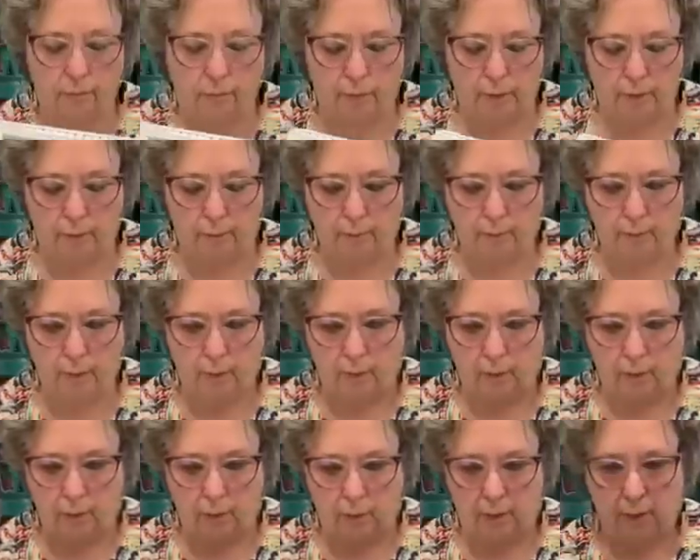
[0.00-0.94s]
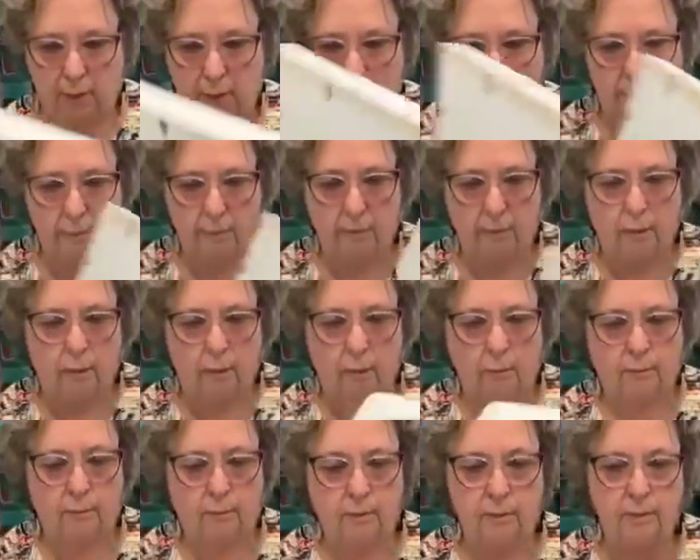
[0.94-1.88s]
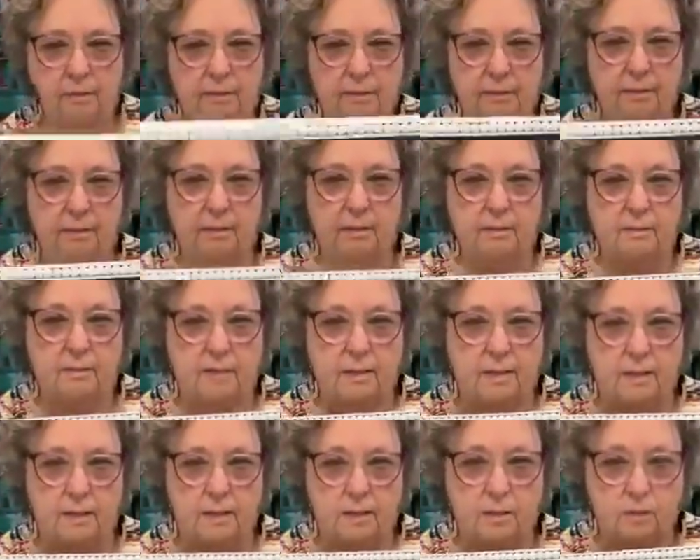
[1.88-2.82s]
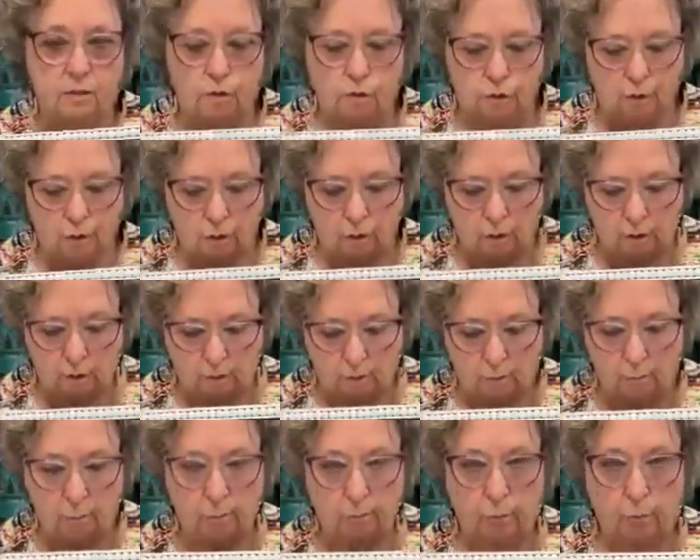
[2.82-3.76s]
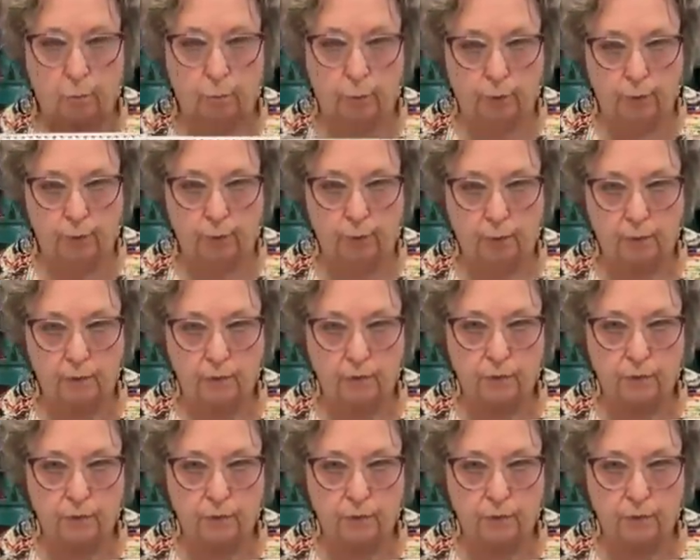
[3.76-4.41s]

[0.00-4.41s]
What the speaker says: frame, and this is a chalkboard